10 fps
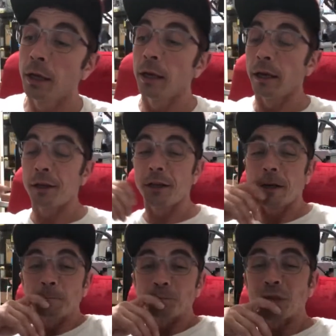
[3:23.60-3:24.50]
And
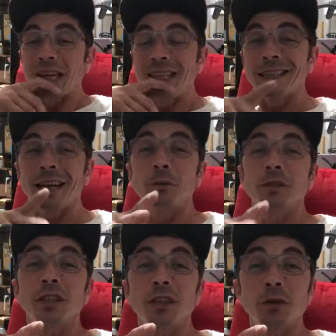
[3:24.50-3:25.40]
I didn't think I was
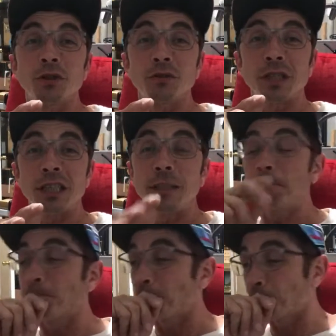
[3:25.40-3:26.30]
gonna go to the
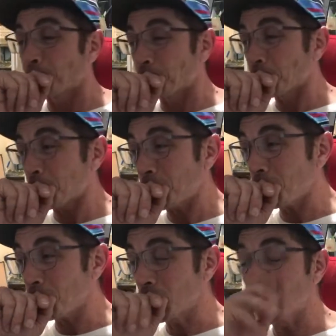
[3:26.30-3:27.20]

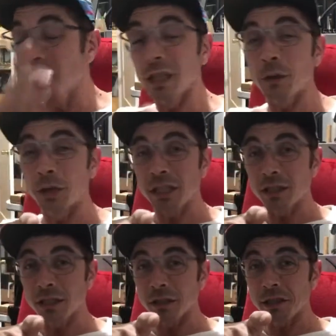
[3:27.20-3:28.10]
liquidation
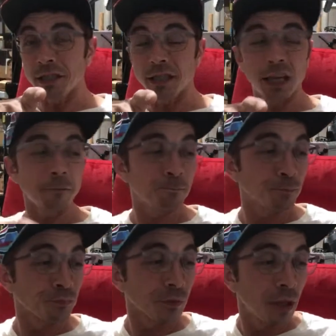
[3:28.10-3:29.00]
center today
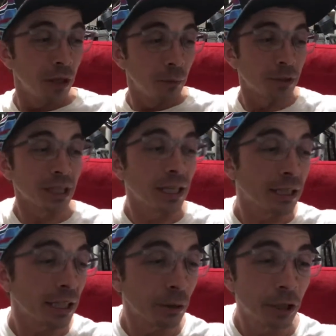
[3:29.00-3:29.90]
because I didn't
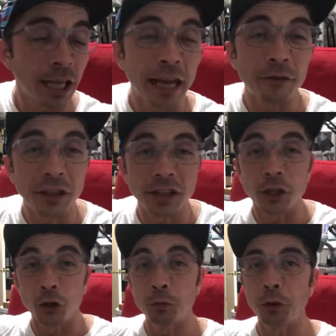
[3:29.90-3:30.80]
think they were gonna have anything
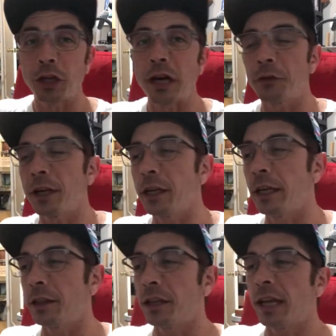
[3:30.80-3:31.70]
new put out there.
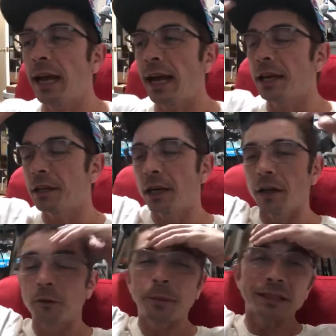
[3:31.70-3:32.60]
And they had
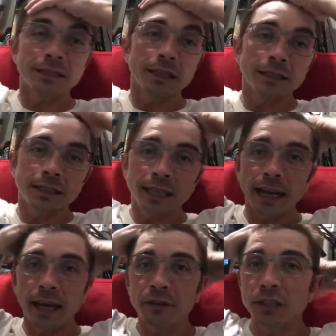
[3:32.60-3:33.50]
the best things that they
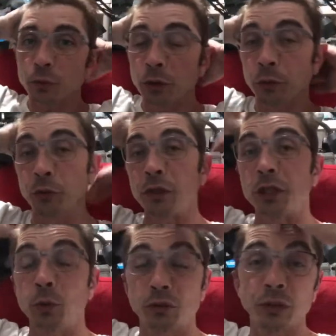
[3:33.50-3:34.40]
had this week
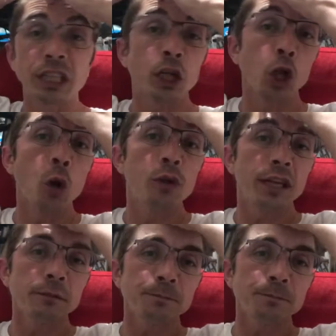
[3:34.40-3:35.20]
was really clothing.